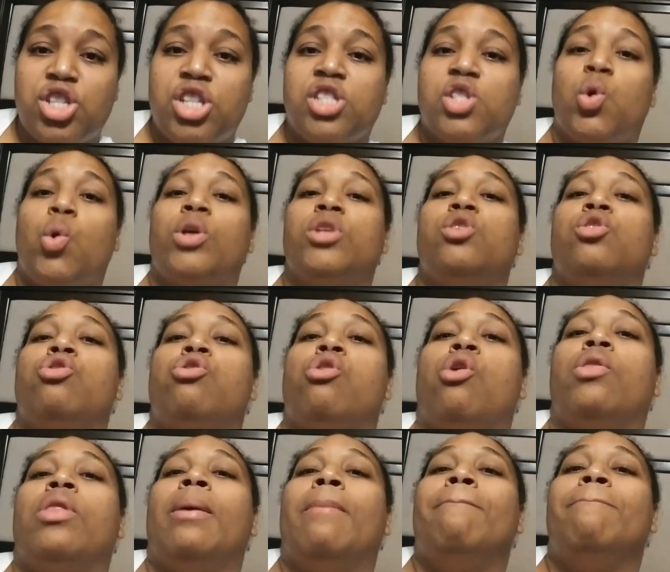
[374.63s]
and she's going to
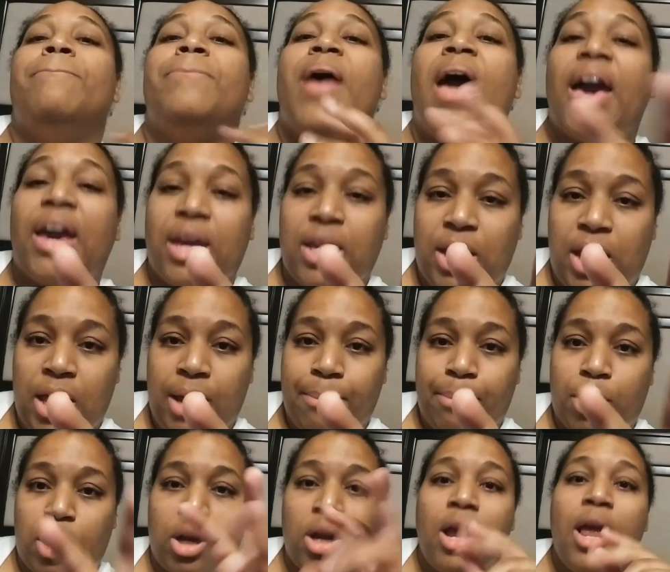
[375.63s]
throw them back at
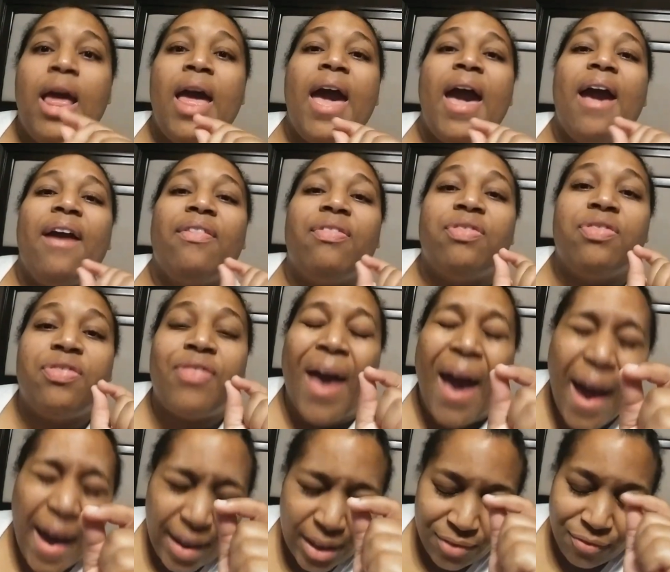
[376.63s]
Amber. And
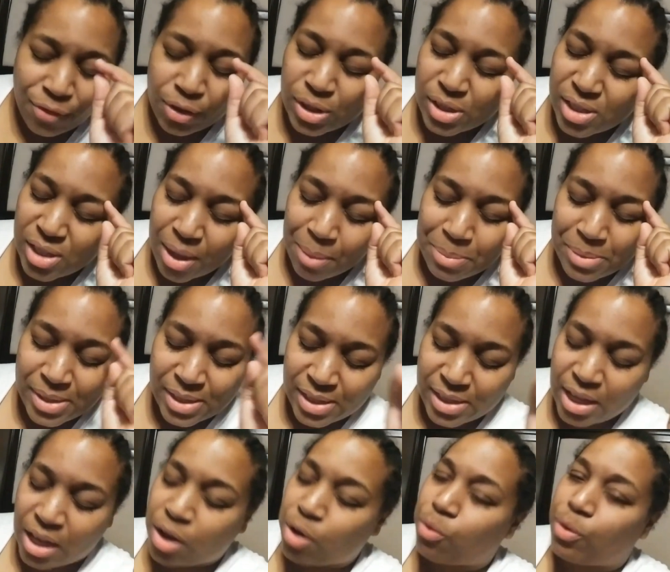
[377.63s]
that, for some
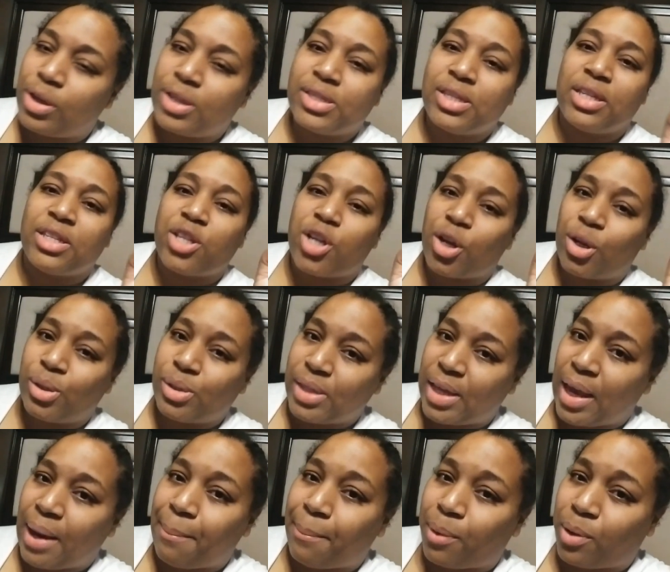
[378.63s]
sick reason, turns
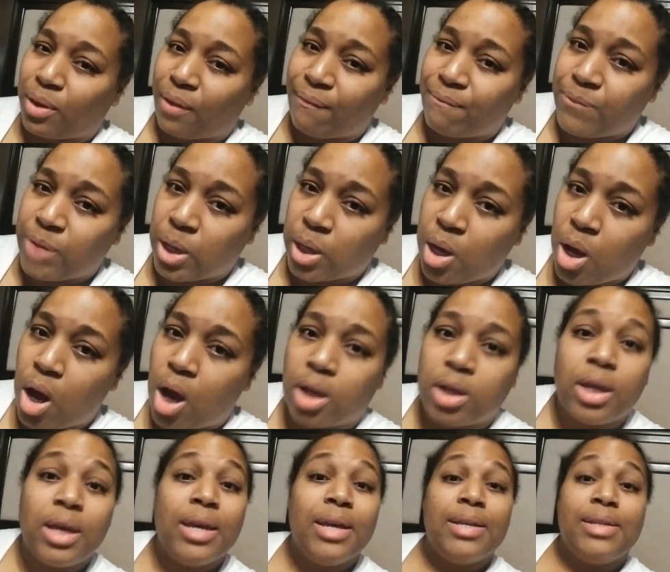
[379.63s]
Amber the fuck
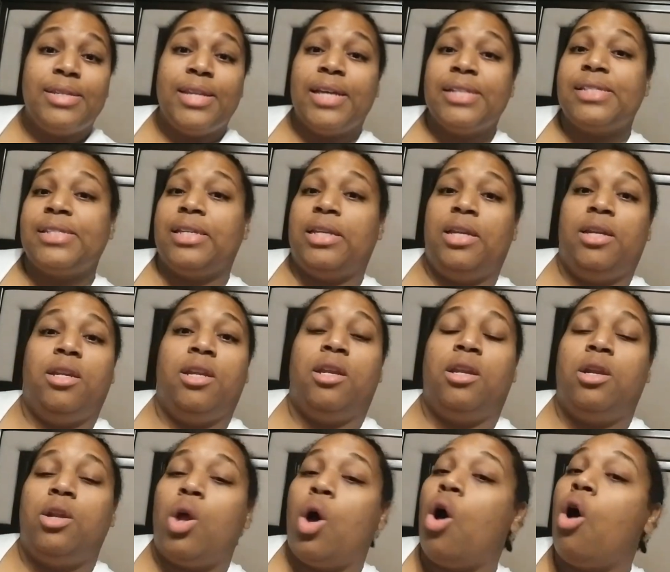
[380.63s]
on. Destiny
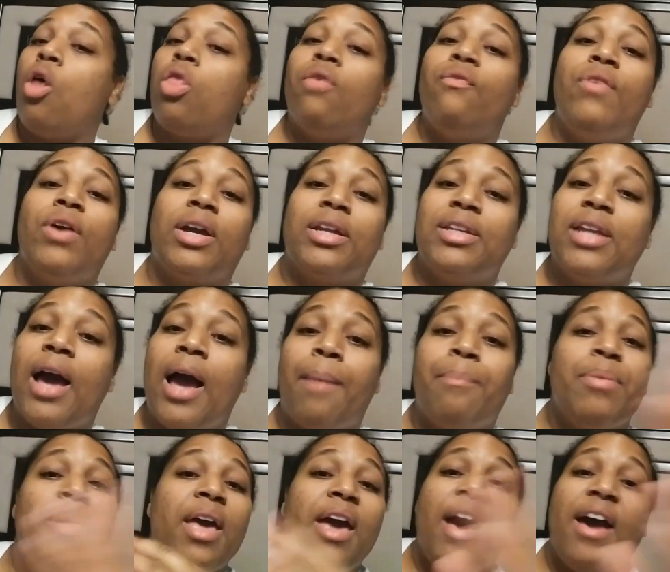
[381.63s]
did it all the fucking
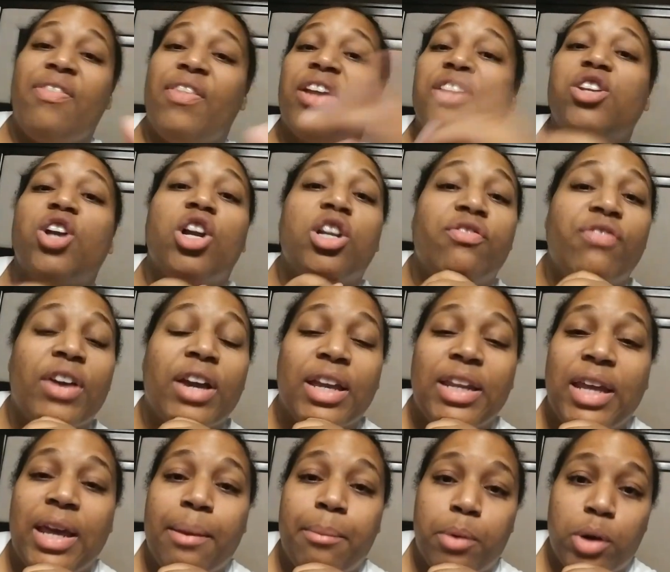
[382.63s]
time. And that turned
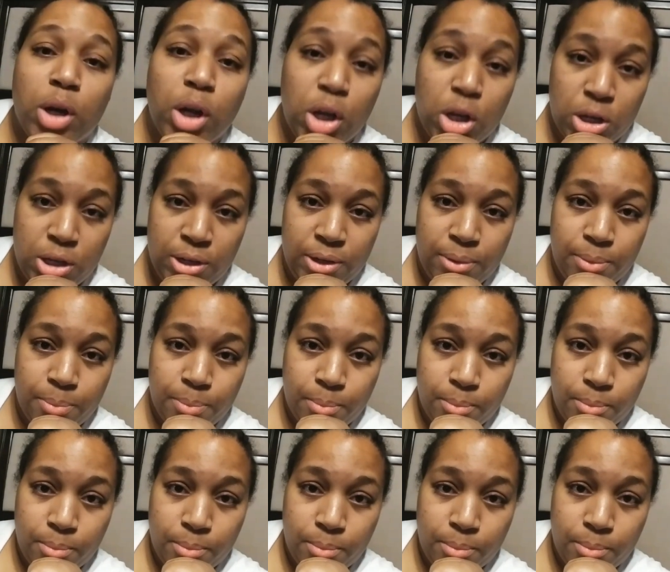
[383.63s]
fucking Amber on.